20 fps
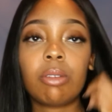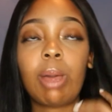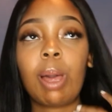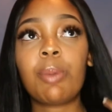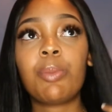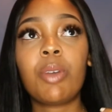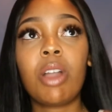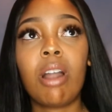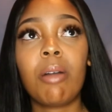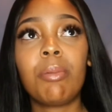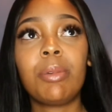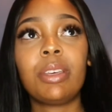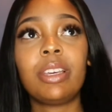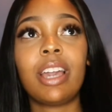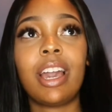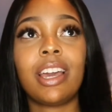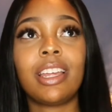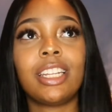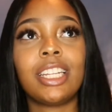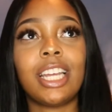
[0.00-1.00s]
I've probably
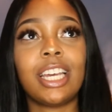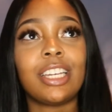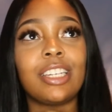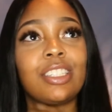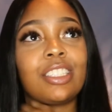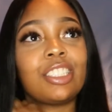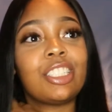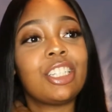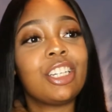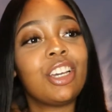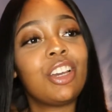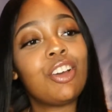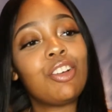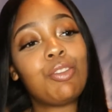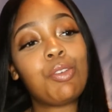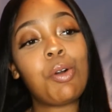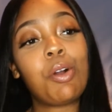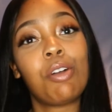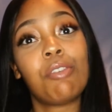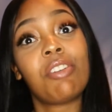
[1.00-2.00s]
gotten like
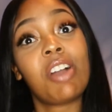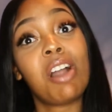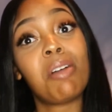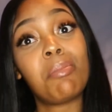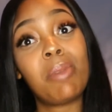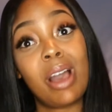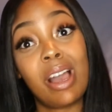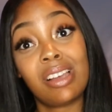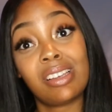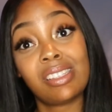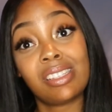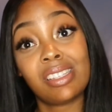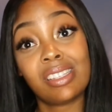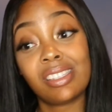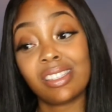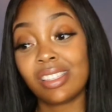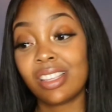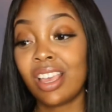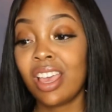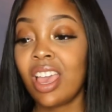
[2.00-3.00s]
4 or 5 boxes.